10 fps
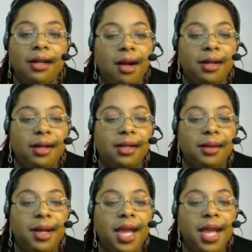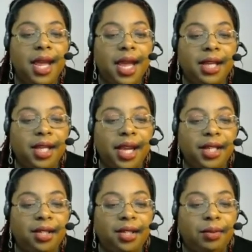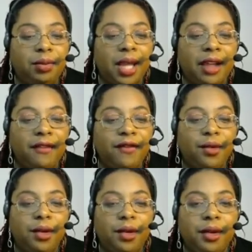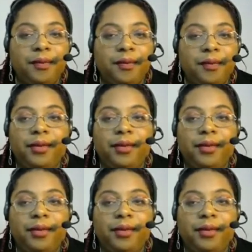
awesome educational platform.